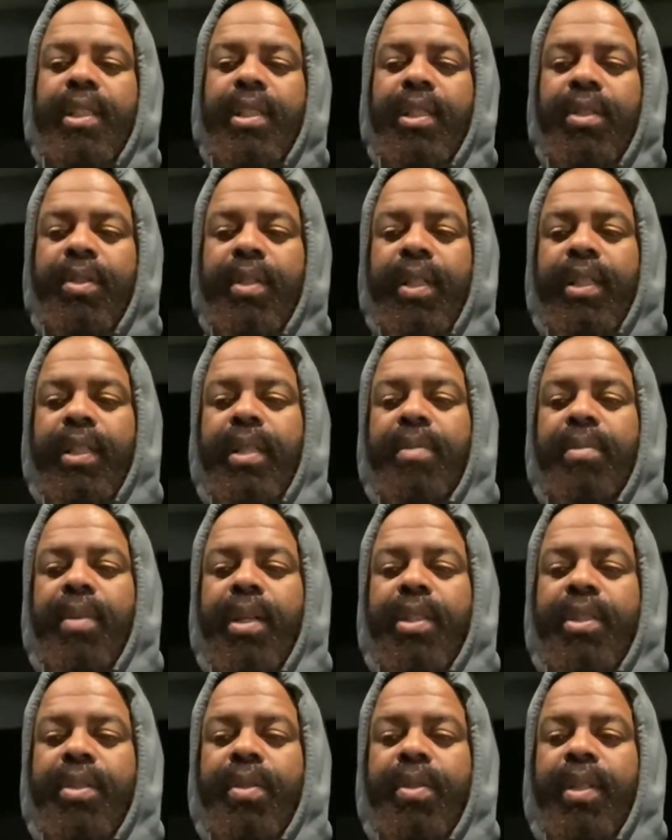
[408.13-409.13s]
you get the
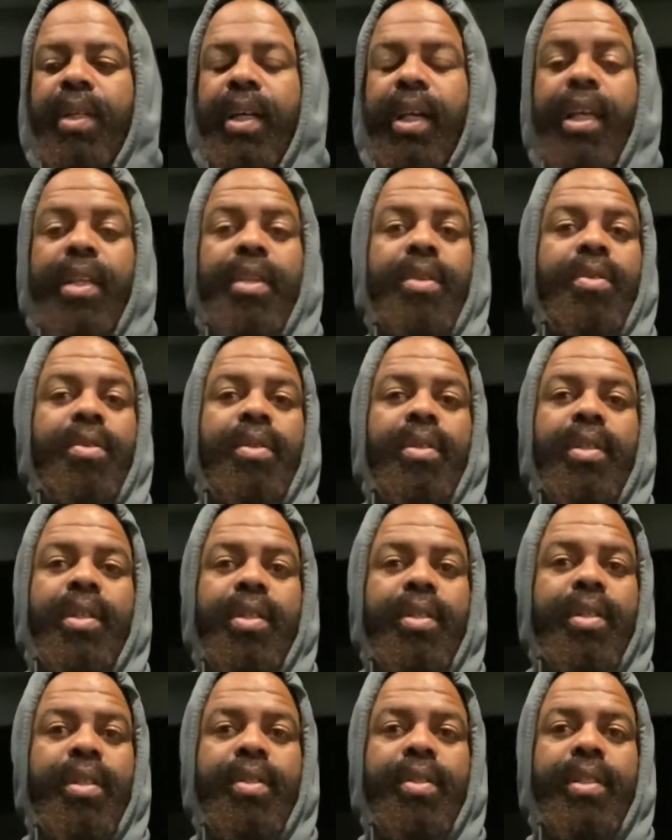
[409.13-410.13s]
mantra and you
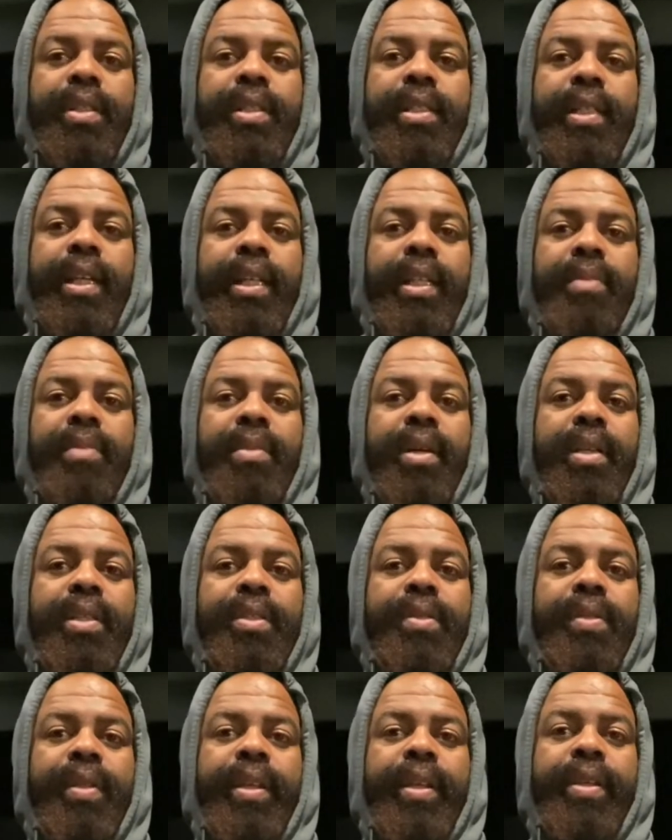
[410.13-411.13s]
literally are just saying the
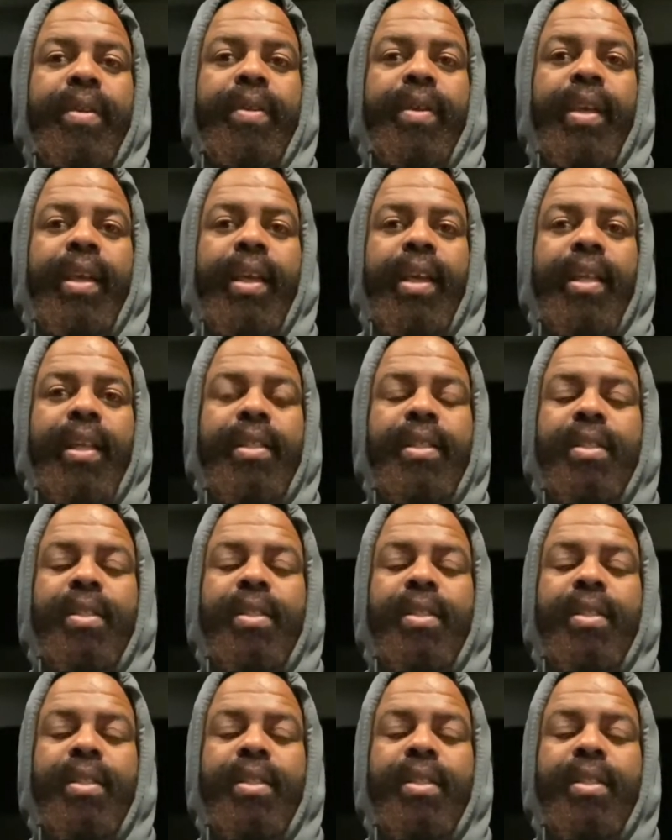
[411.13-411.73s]
mantra in your head.